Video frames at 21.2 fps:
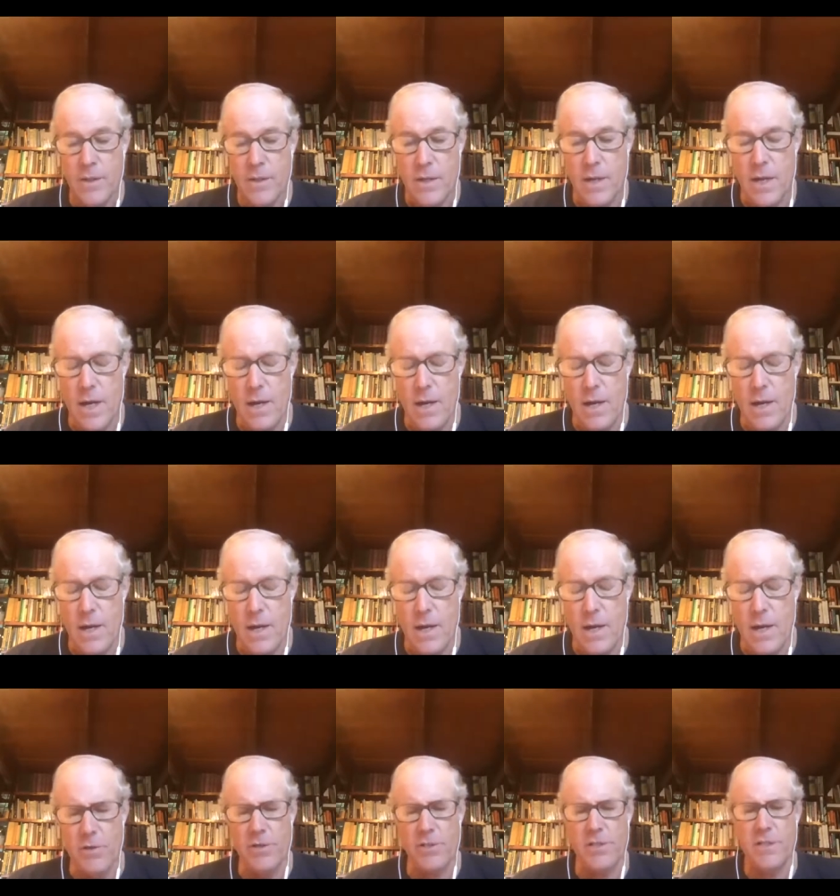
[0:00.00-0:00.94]
uh,
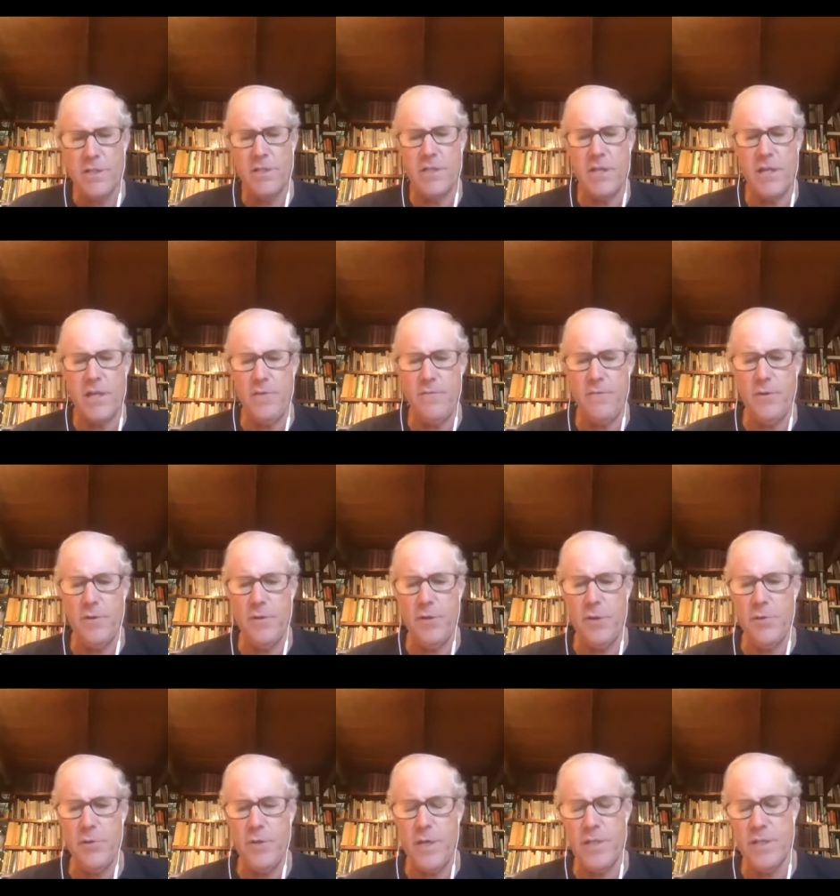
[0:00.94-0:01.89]
bonuses that if you
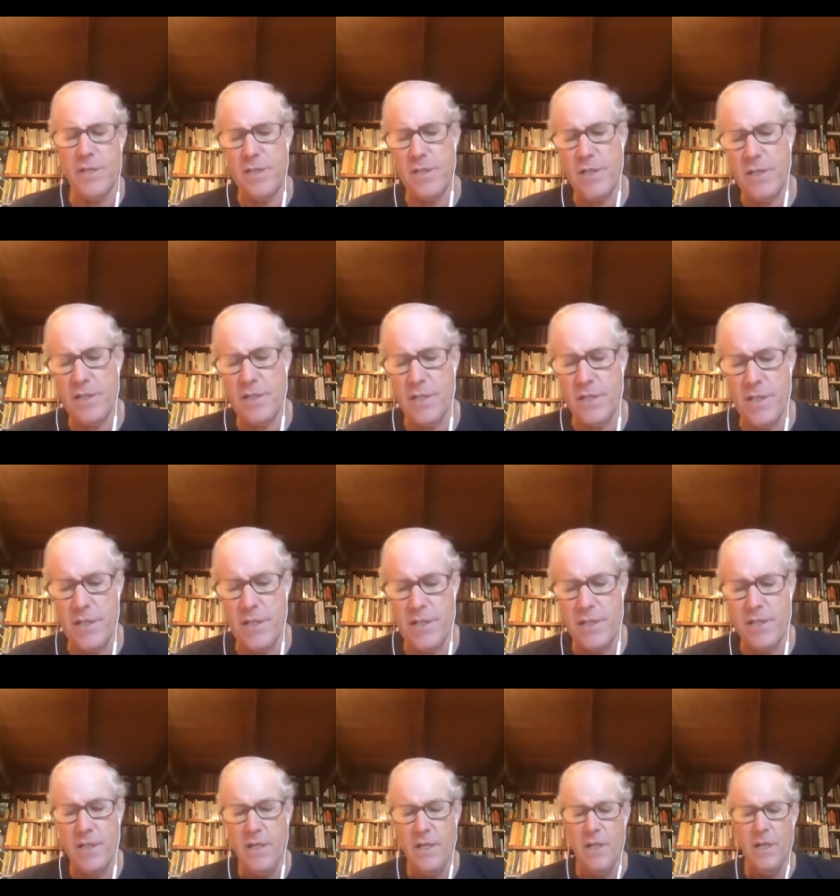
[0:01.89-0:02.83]
do this and this and this,
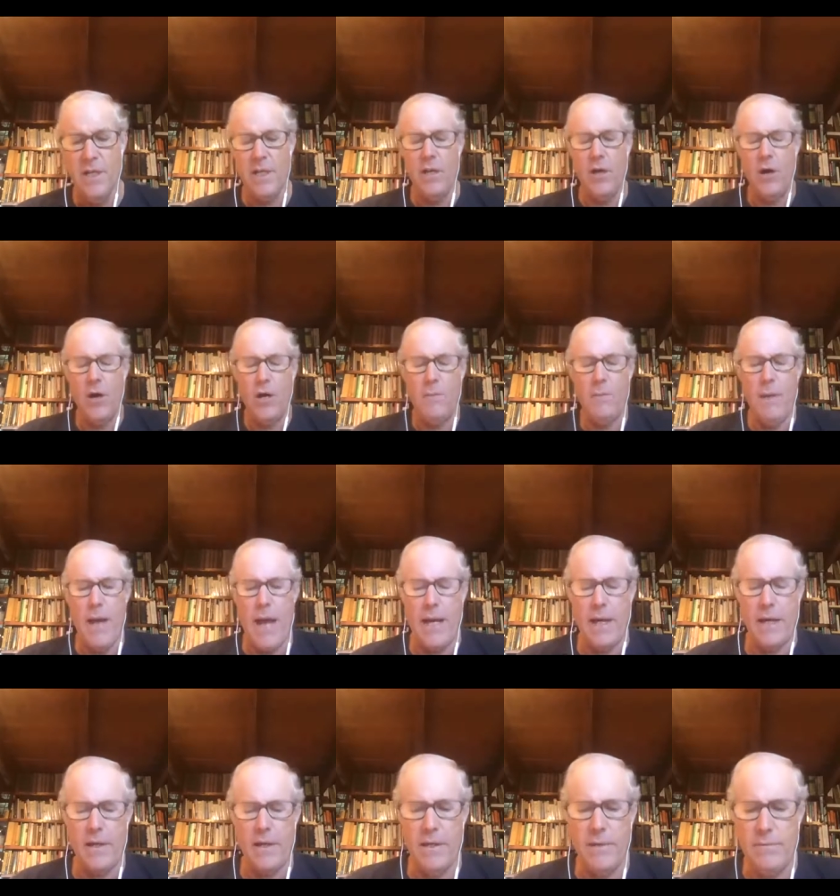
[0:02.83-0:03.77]
you
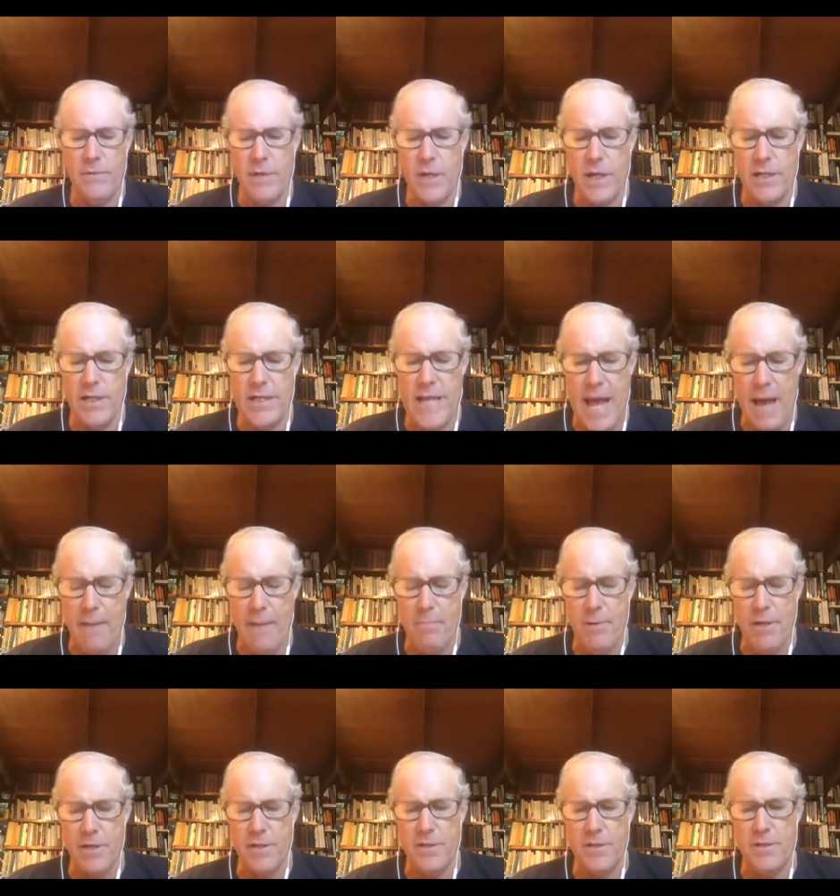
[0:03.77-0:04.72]
automatically uh, tap
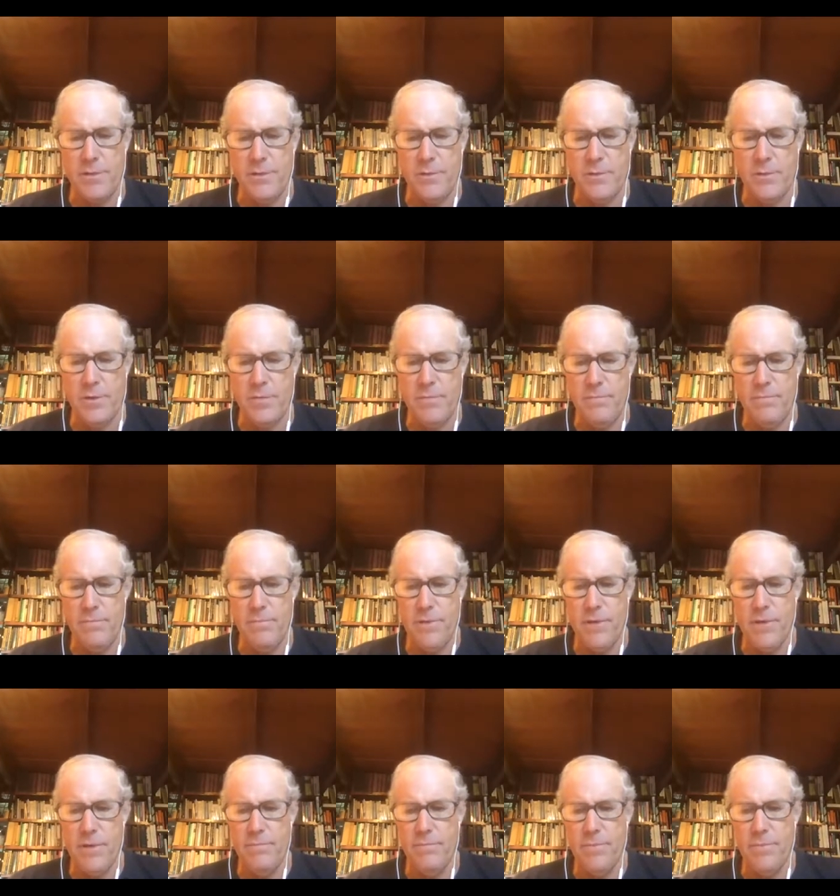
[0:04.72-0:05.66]
into the,
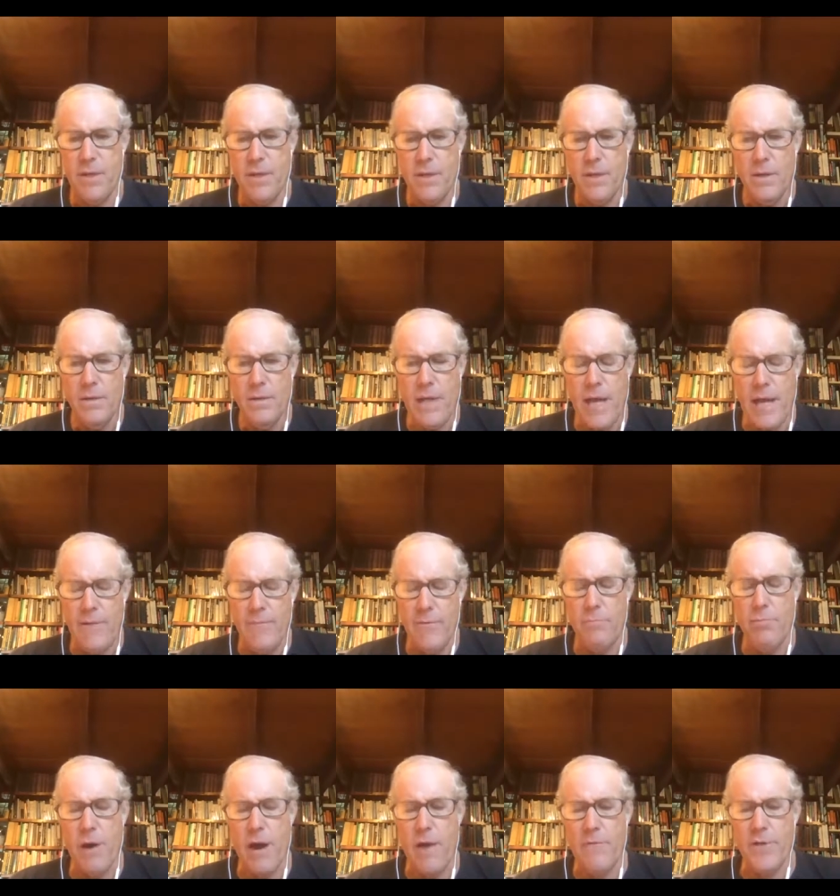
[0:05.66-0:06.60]
the kind of a
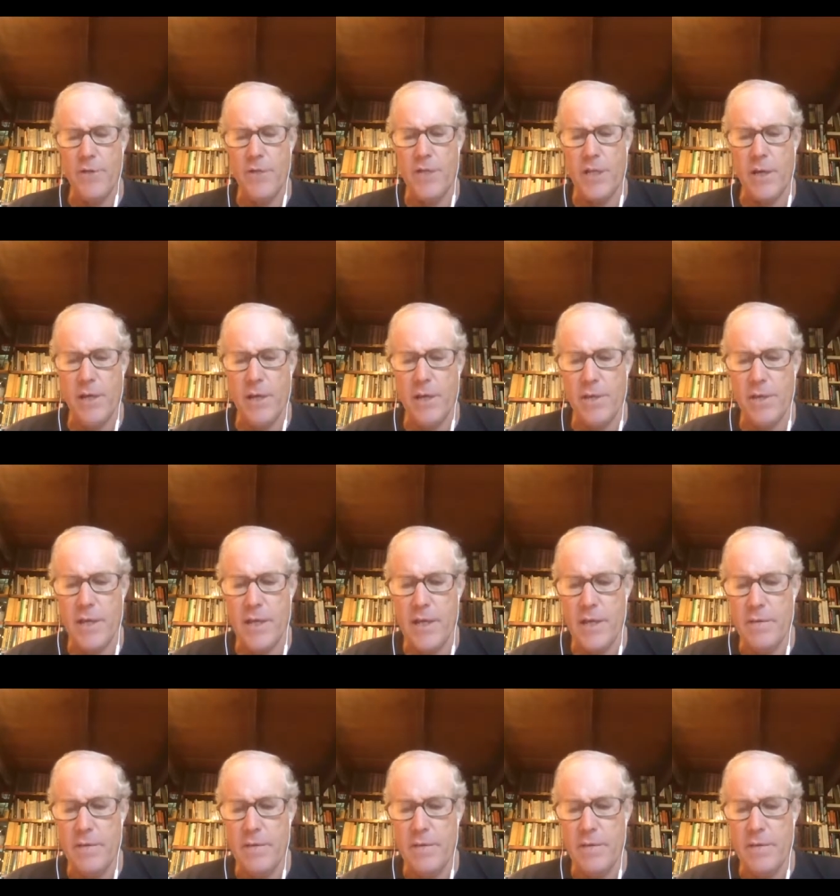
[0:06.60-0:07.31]
profit sharing thing.